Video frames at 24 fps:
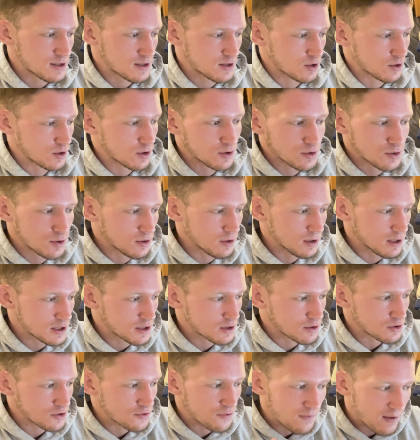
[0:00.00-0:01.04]
So
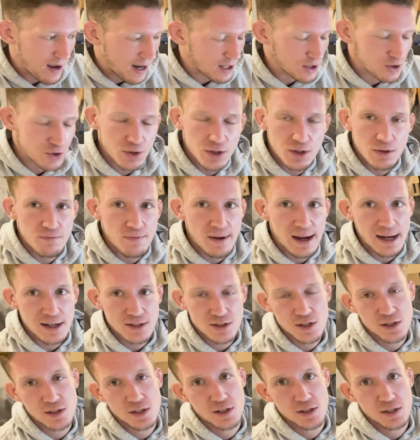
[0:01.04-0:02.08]
Go2lister is factually the
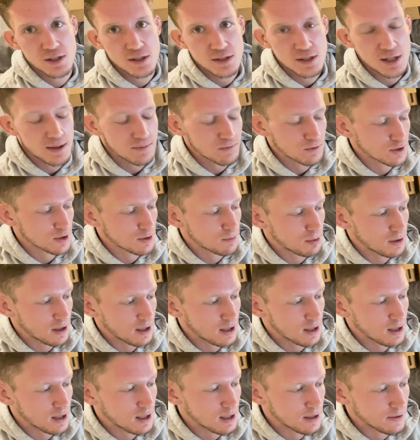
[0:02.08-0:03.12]
fastest listing software on the
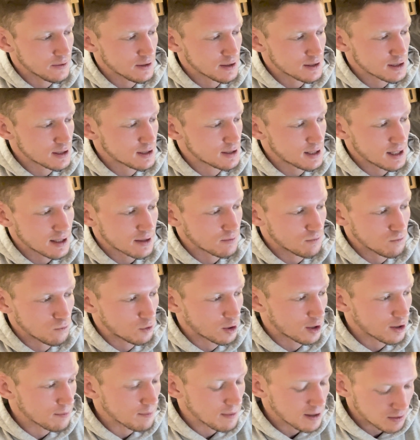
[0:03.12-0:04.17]
planet, and this is like
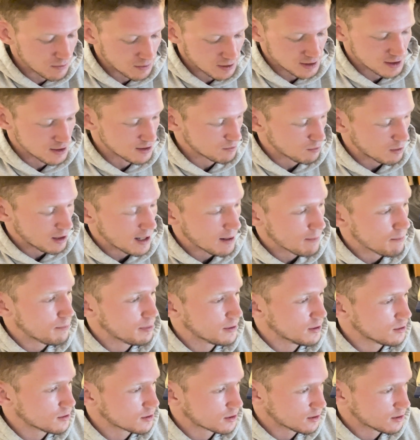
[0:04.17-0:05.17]
one of the main reasons why I built